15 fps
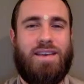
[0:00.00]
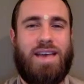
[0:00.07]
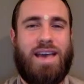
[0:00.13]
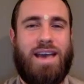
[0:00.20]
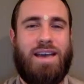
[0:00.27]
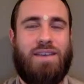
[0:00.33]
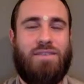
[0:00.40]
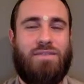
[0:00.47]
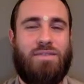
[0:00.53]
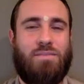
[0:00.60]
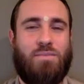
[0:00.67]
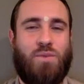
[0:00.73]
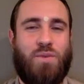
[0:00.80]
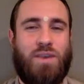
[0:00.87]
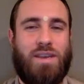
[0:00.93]
And
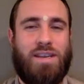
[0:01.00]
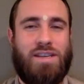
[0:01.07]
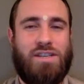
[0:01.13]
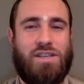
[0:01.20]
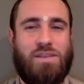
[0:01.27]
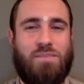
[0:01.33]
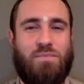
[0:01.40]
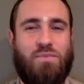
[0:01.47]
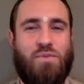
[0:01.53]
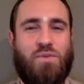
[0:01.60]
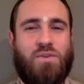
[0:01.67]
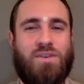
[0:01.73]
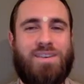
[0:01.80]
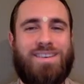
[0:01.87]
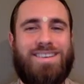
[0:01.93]
Mohini, she
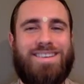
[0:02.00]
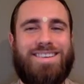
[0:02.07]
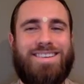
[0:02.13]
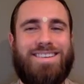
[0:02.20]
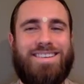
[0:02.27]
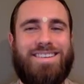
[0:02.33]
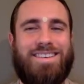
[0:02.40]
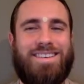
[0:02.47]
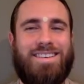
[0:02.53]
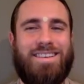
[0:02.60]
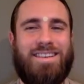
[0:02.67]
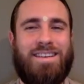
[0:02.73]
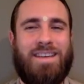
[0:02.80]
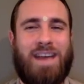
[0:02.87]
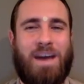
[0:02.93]
poured
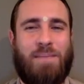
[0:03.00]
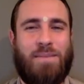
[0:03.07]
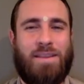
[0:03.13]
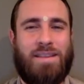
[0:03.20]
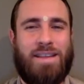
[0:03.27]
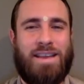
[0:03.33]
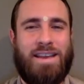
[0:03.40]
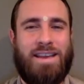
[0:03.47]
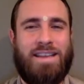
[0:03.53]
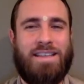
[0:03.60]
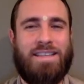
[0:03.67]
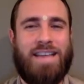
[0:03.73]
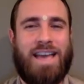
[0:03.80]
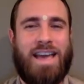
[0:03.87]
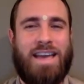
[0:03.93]
the amrita in
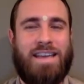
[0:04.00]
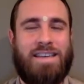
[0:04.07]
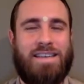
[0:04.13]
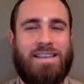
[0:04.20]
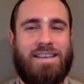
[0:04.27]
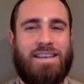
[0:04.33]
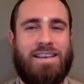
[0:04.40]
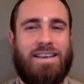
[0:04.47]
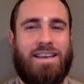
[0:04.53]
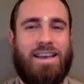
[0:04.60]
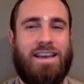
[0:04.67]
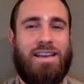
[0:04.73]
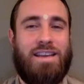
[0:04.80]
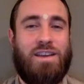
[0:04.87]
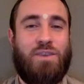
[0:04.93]
his hand
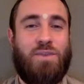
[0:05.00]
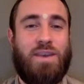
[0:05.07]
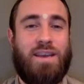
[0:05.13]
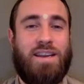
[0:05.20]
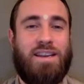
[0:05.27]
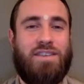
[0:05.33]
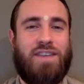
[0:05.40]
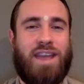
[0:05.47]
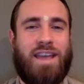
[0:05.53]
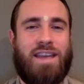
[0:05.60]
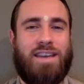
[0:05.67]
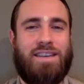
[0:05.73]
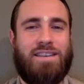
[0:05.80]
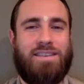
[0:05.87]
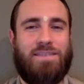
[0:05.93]
and he quickly drank
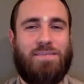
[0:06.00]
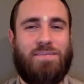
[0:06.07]
it.